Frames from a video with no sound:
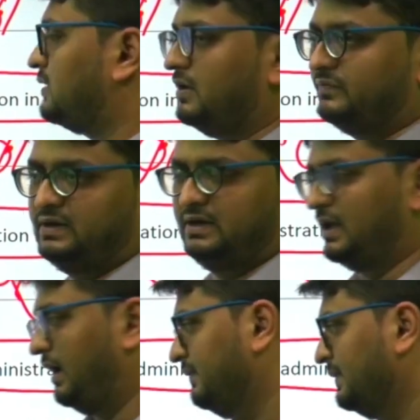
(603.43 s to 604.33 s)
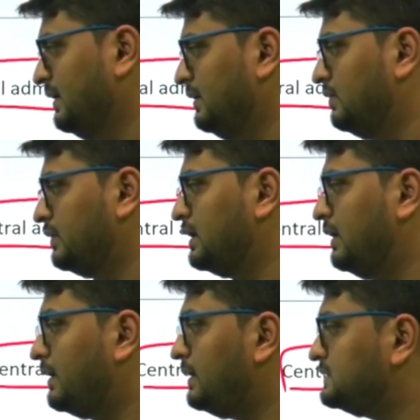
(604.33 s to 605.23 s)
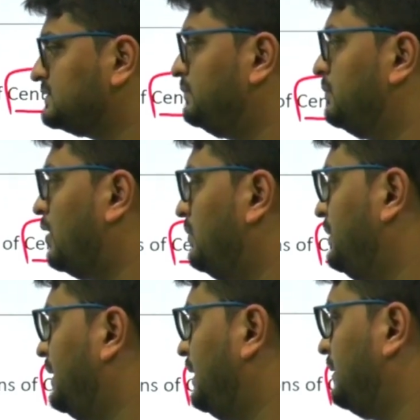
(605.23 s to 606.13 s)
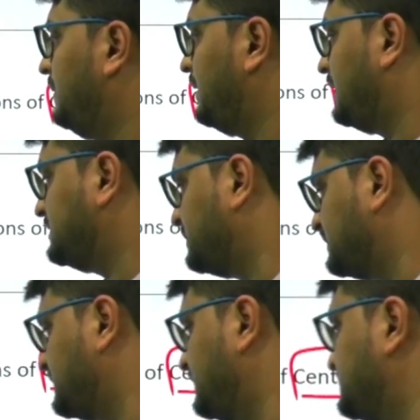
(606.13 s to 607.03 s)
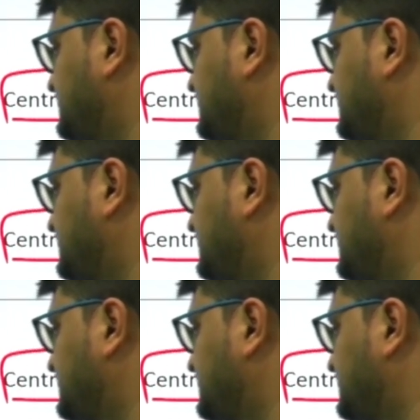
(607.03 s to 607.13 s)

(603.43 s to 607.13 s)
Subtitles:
of India. Okay, governors of Bombay and Madras presidencies